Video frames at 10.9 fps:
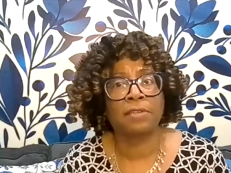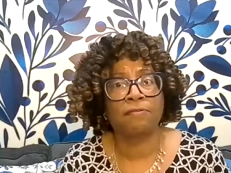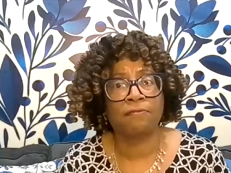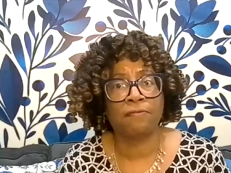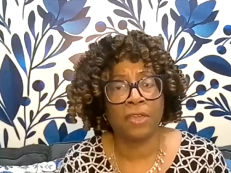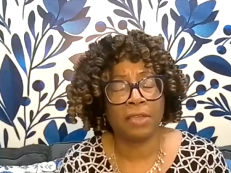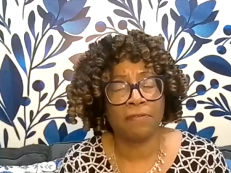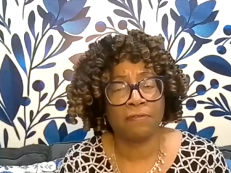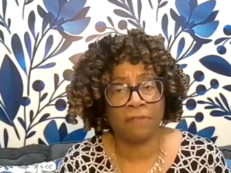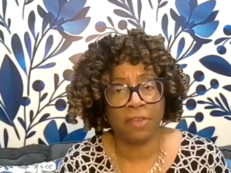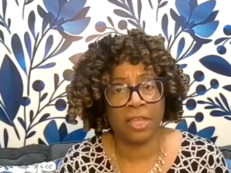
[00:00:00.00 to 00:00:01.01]
fit, fit
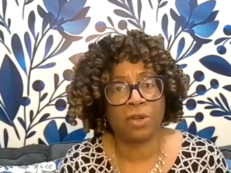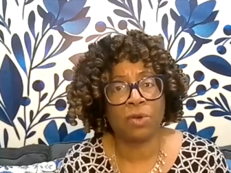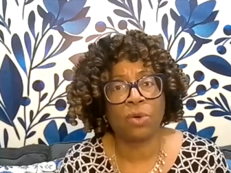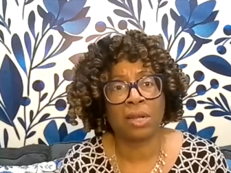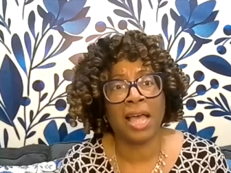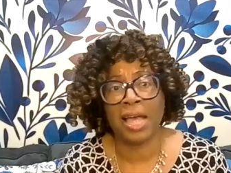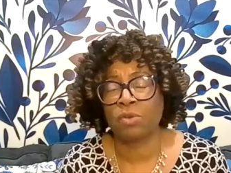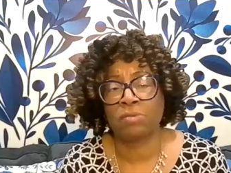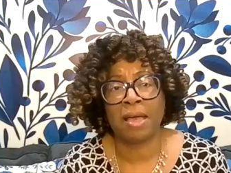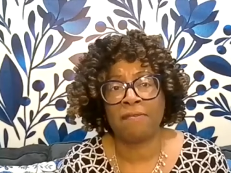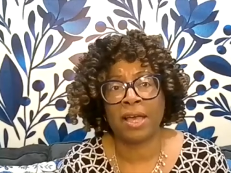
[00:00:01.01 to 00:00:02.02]
or align with my
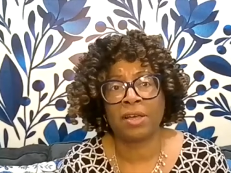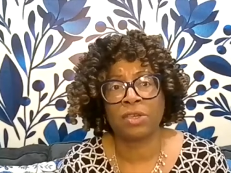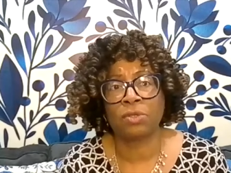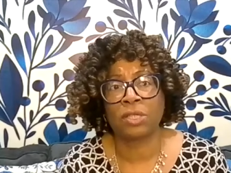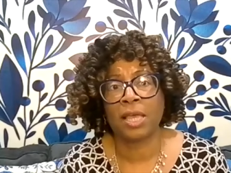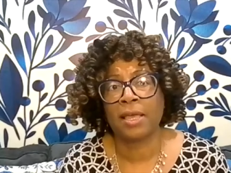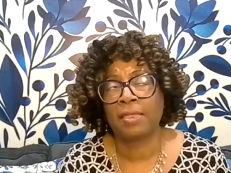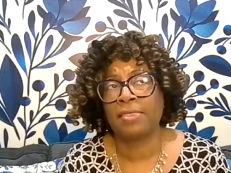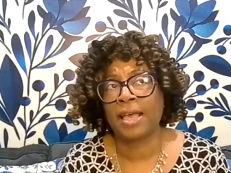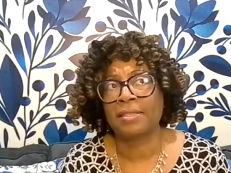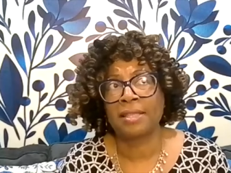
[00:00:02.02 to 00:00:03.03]
values?
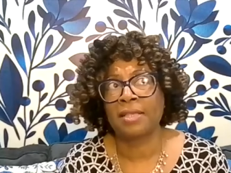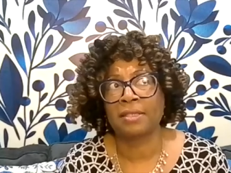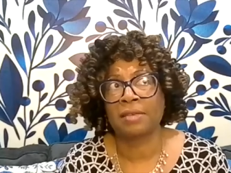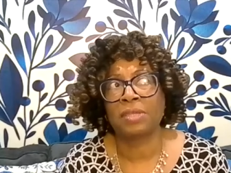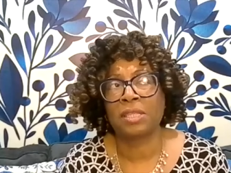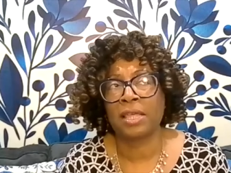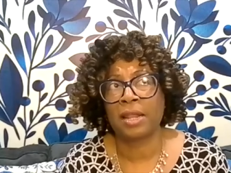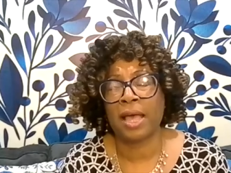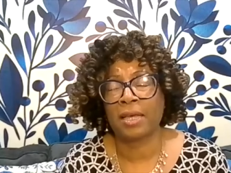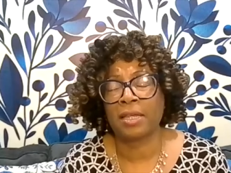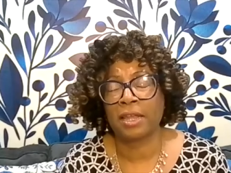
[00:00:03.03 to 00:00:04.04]
That's not something that
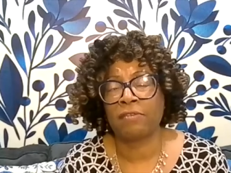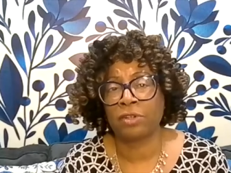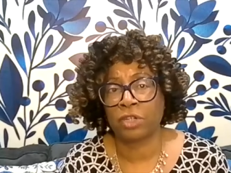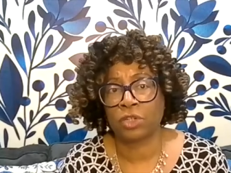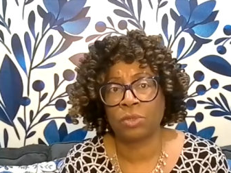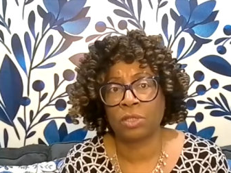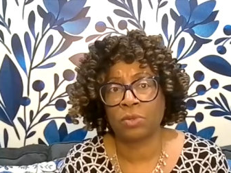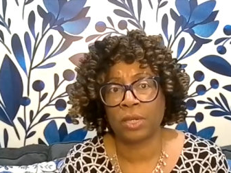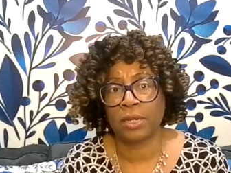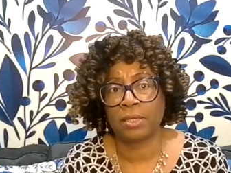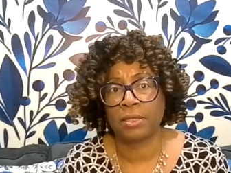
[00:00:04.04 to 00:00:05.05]
I could ever do as a
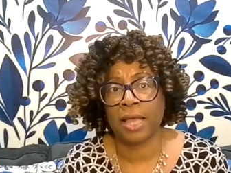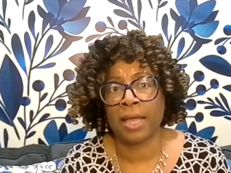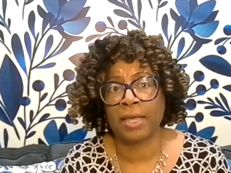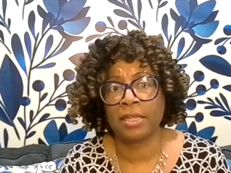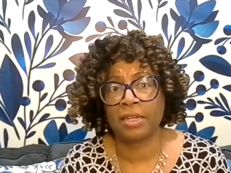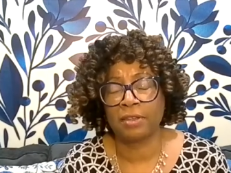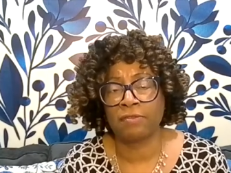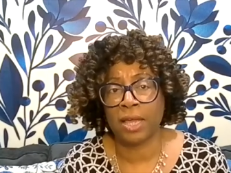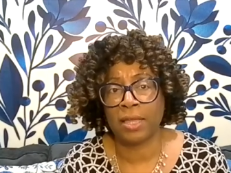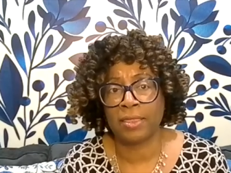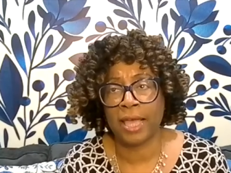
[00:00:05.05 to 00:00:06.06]
witness. I couldn't have
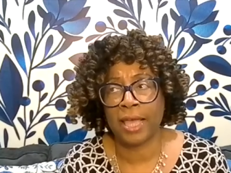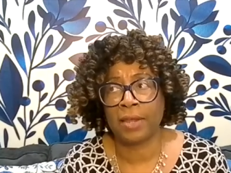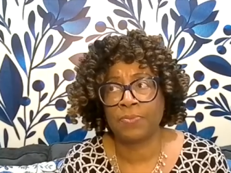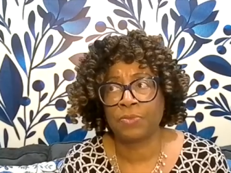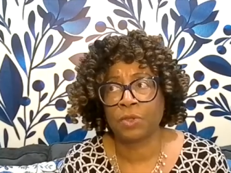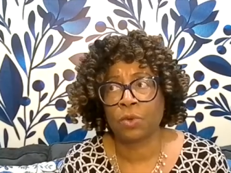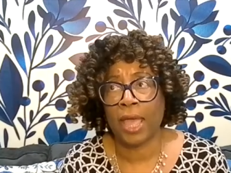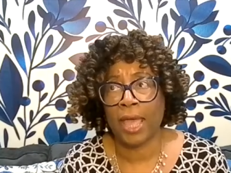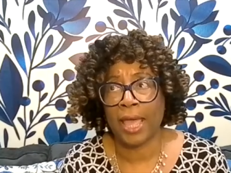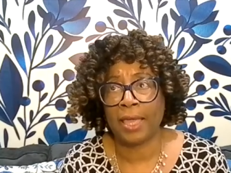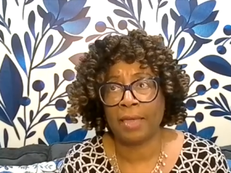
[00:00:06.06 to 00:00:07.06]
done that,
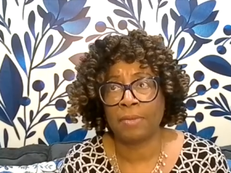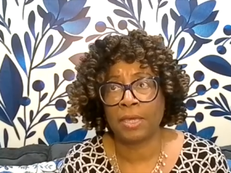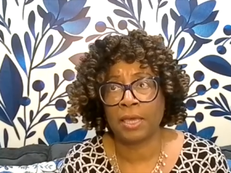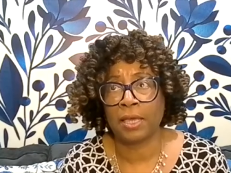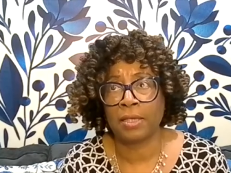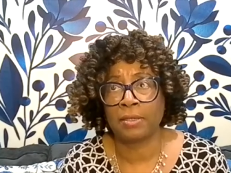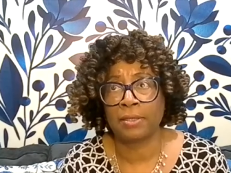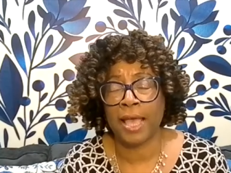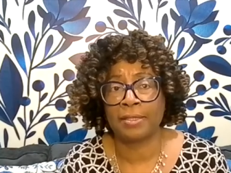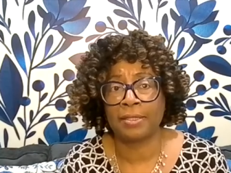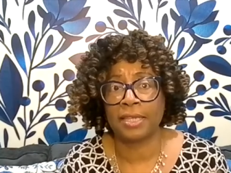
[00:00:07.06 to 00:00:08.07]
A, because
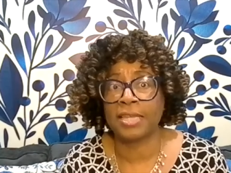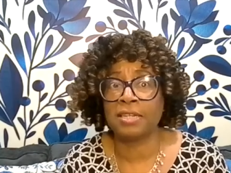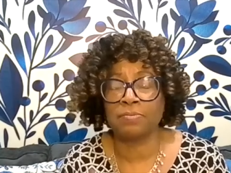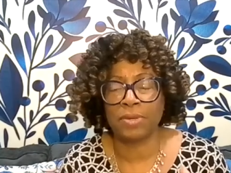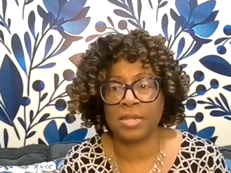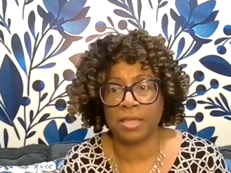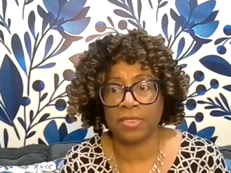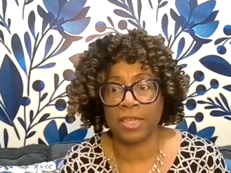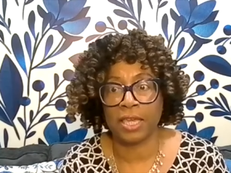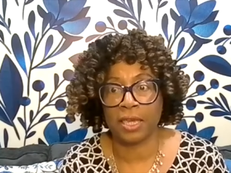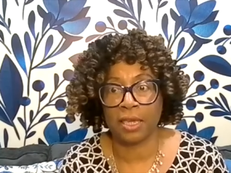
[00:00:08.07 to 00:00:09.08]
that's independent
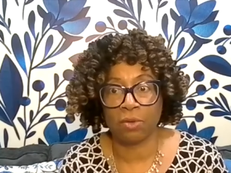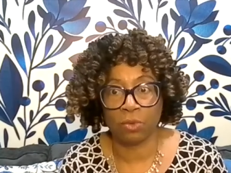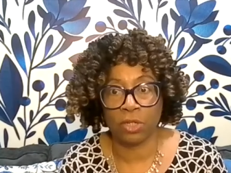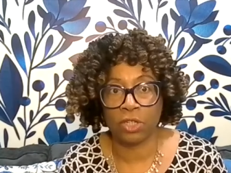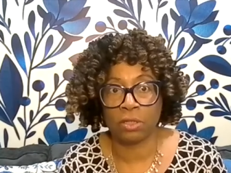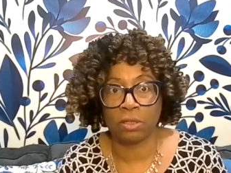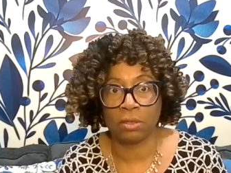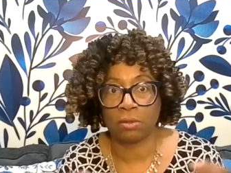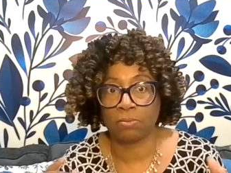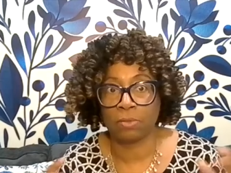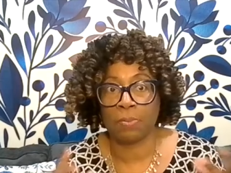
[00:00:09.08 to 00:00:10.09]
thinking, which is
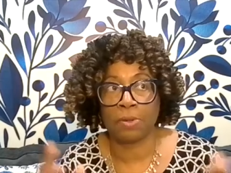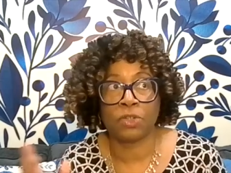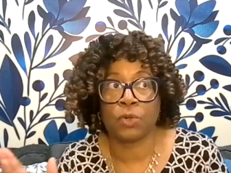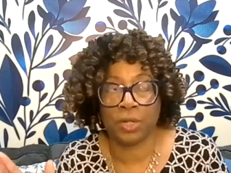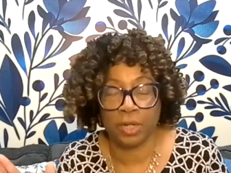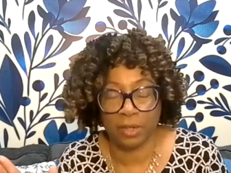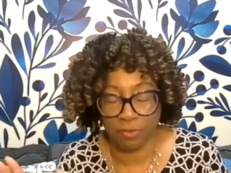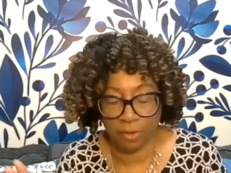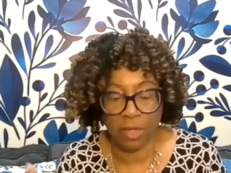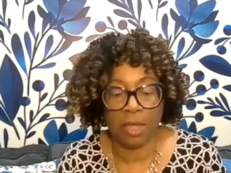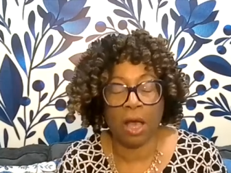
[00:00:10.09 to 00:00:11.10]
a pejorative
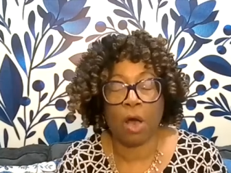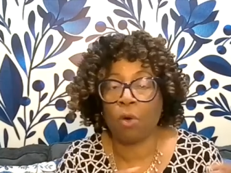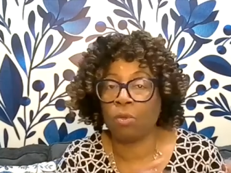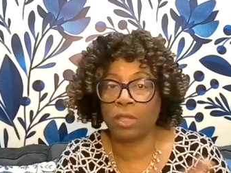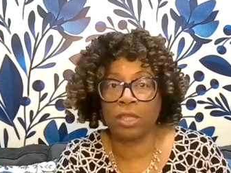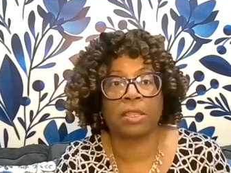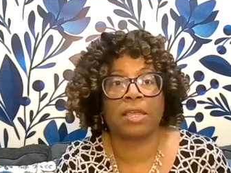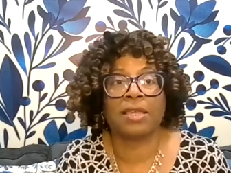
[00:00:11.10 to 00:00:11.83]
only in,